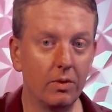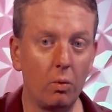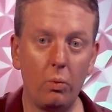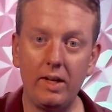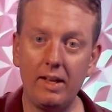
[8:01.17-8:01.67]

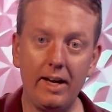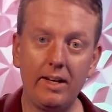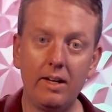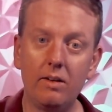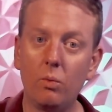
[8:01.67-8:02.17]
We like
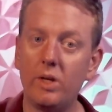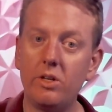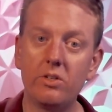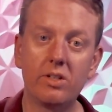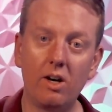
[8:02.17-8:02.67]
it. We
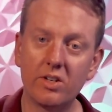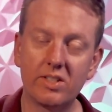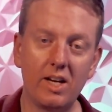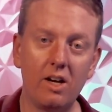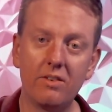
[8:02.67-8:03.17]
use it
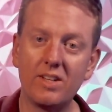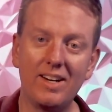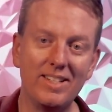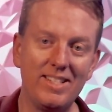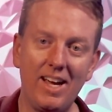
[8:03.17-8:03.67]
ourselves on a
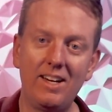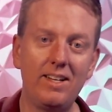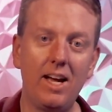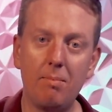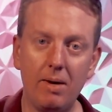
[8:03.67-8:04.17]

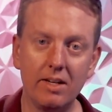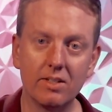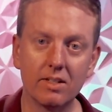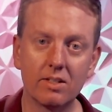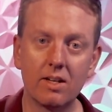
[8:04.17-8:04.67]
day-to-day
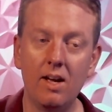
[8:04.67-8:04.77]
basis.